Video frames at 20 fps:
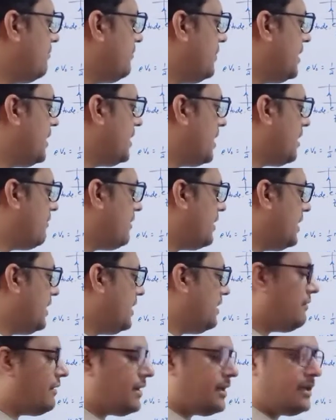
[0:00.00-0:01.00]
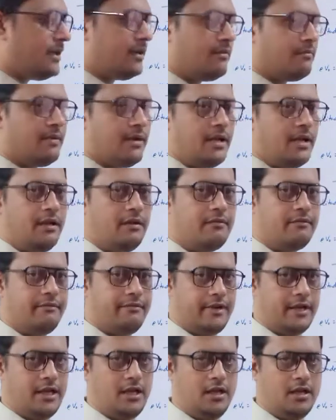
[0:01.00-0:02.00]
beta 1 divided by
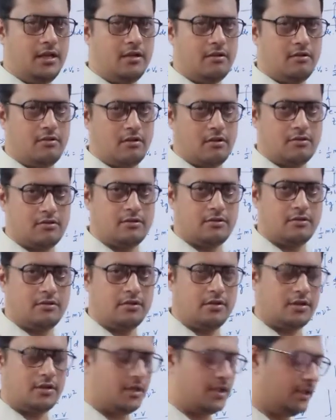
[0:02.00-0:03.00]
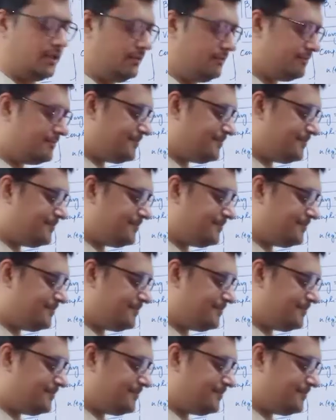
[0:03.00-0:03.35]
v naught. Done.